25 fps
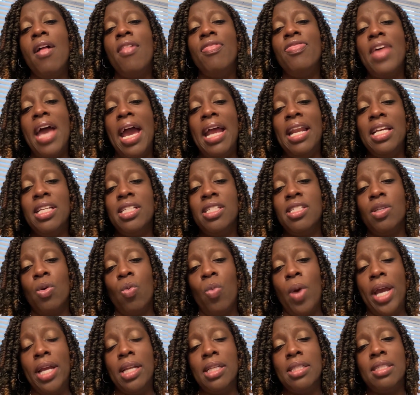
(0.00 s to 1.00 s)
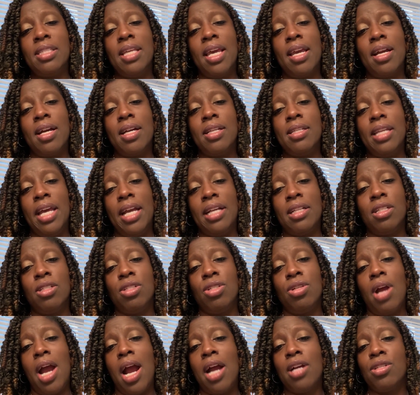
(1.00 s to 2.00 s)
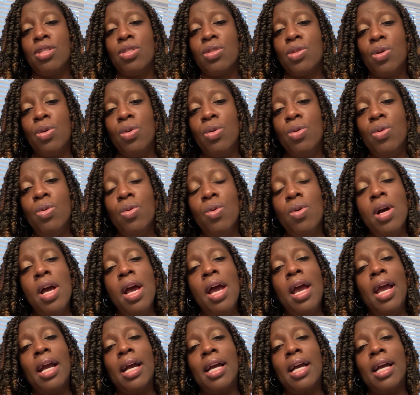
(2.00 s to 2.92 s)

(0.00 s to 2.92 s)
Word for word: That is the way to stay connected to our school,